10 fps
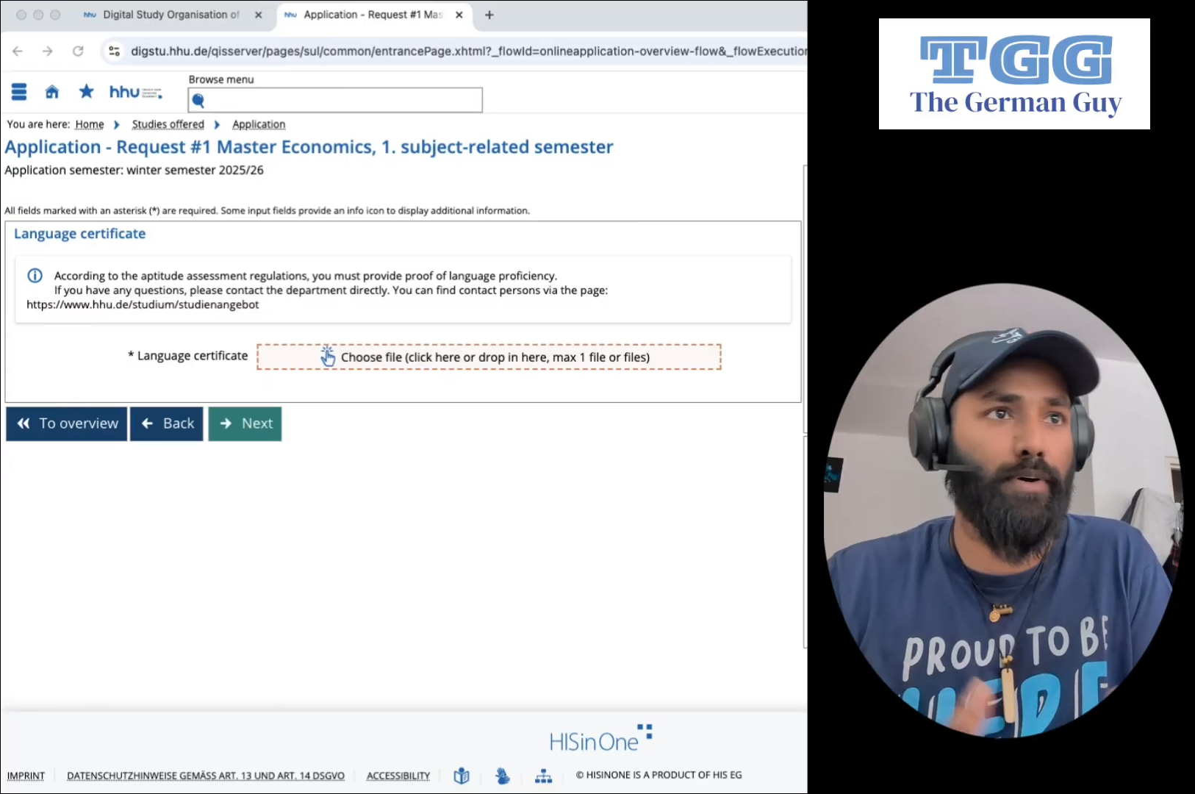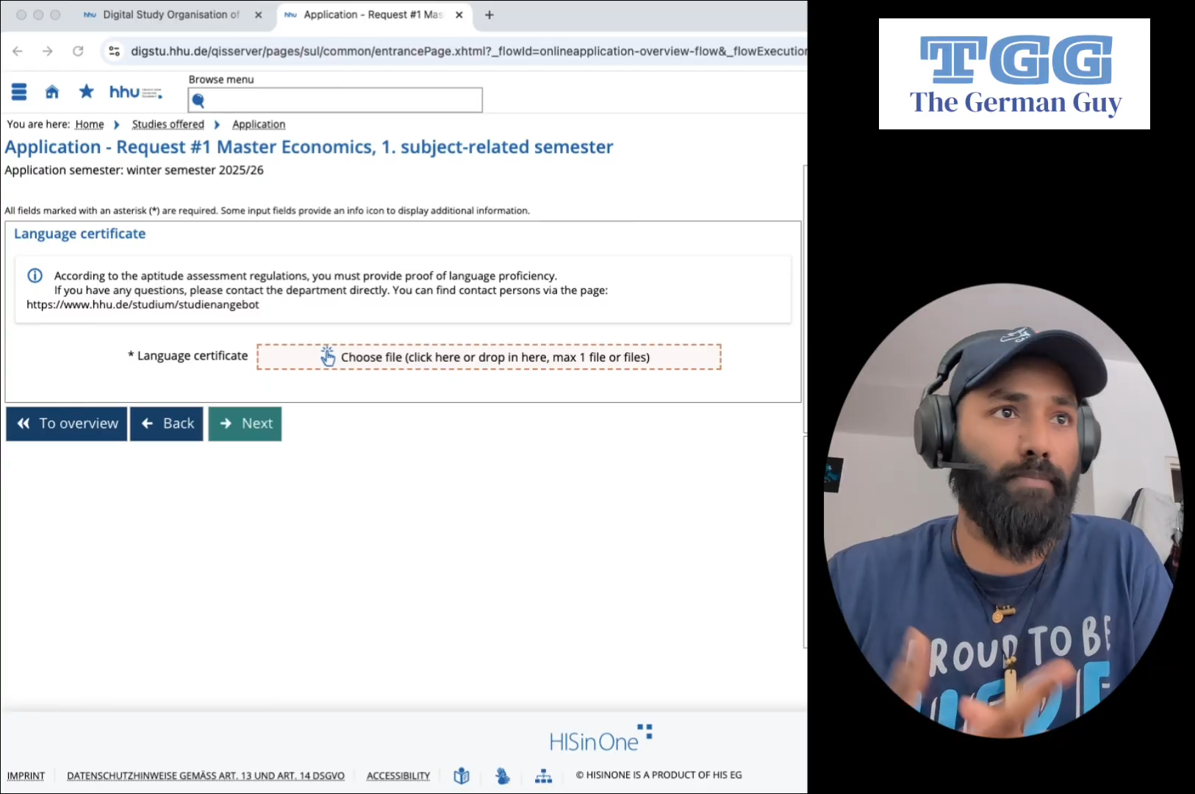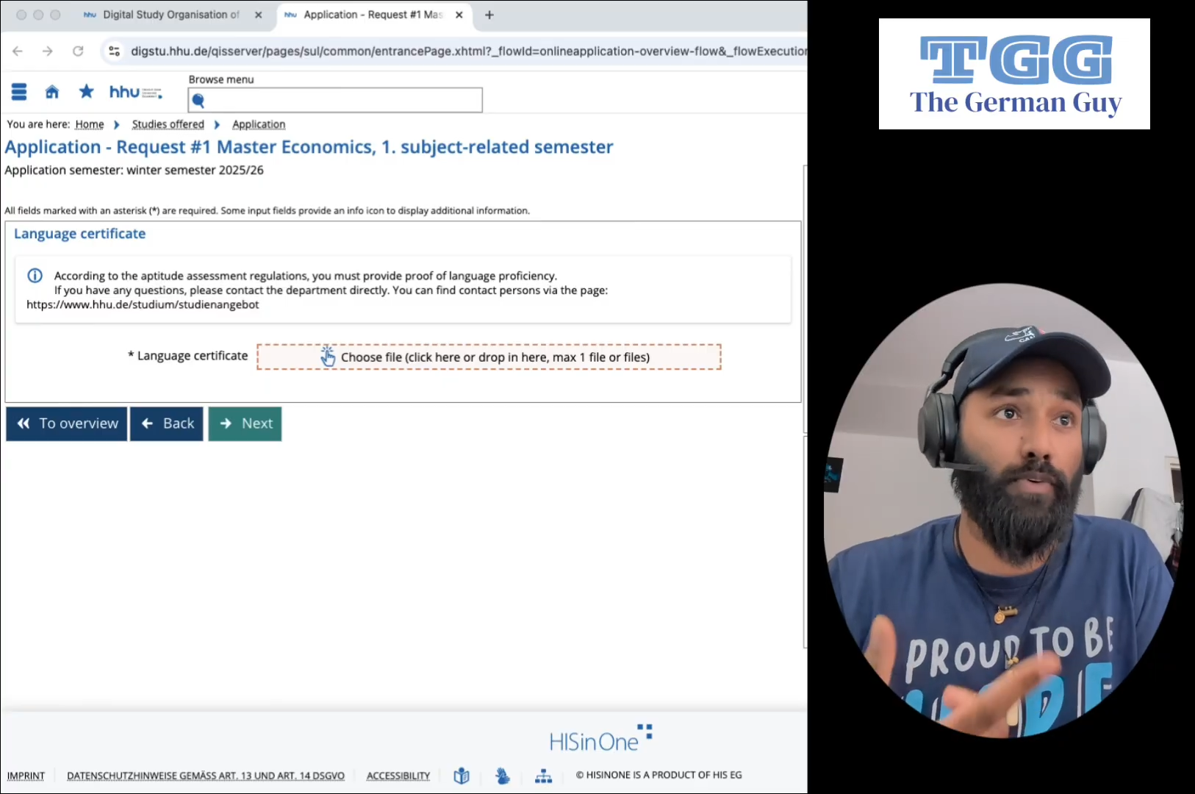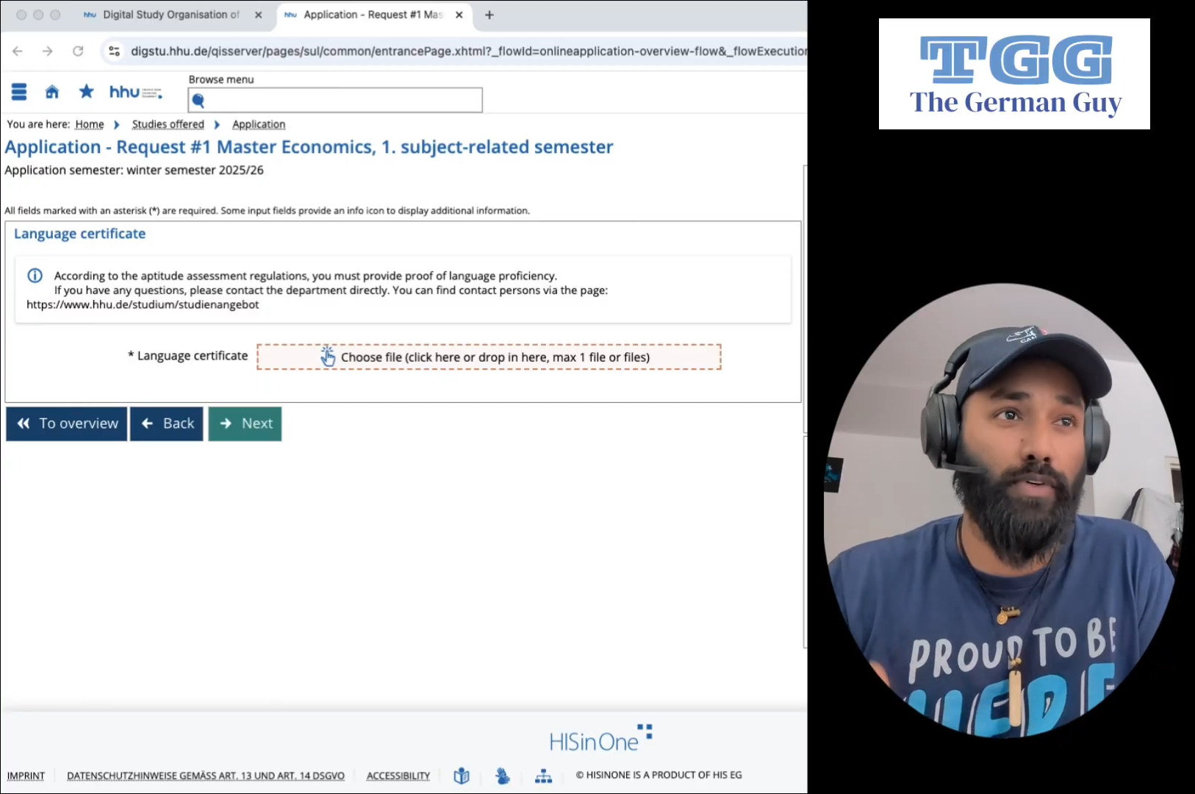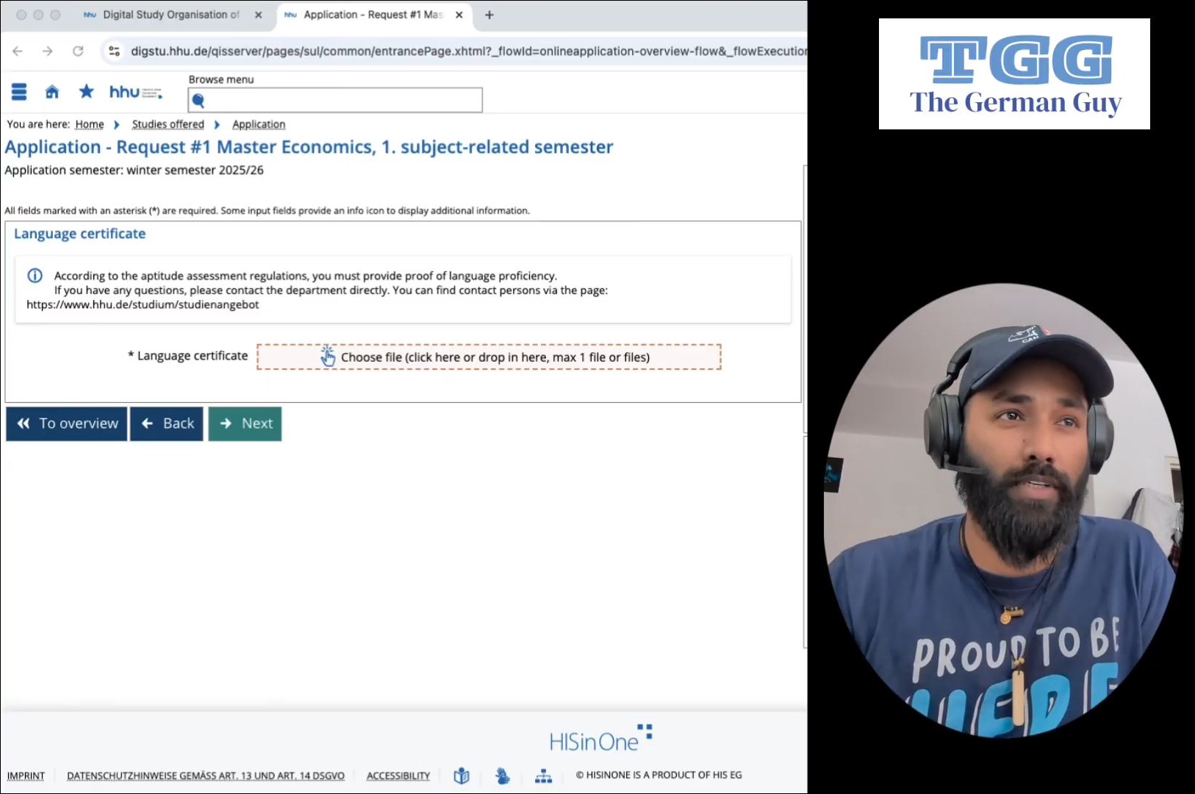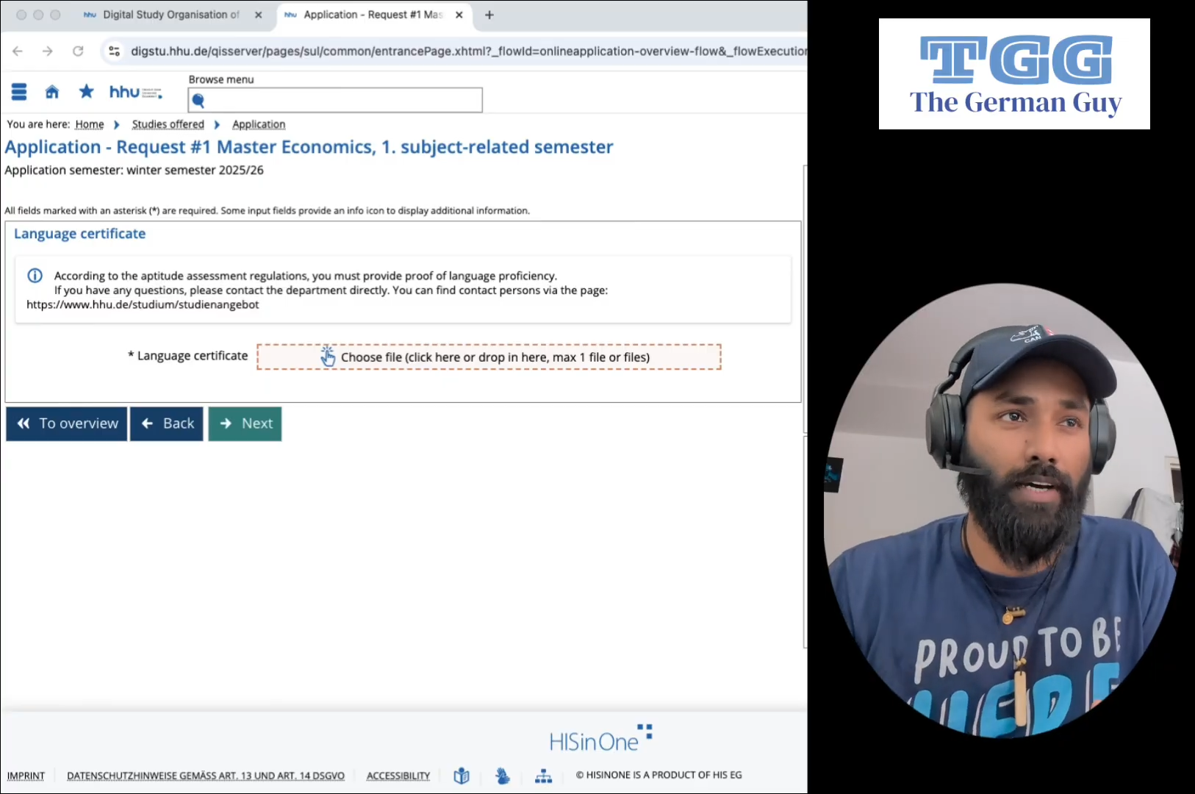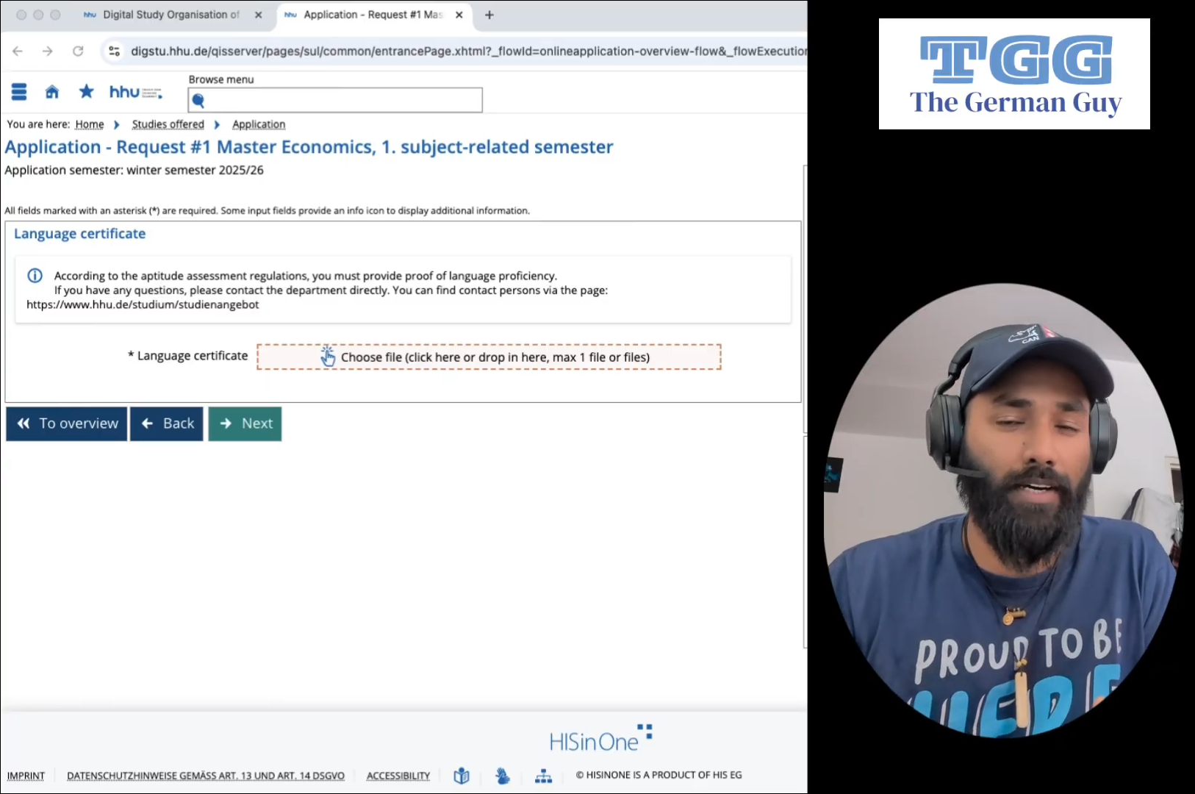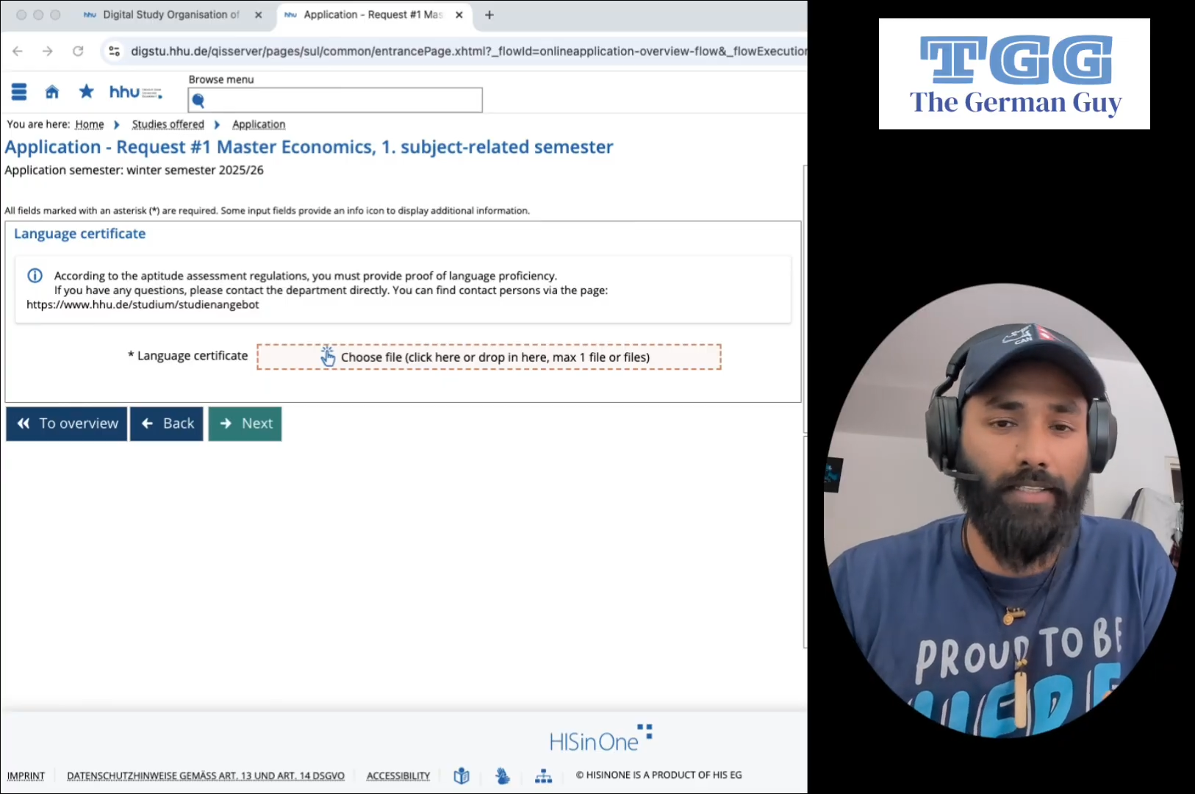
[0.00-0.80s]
to upload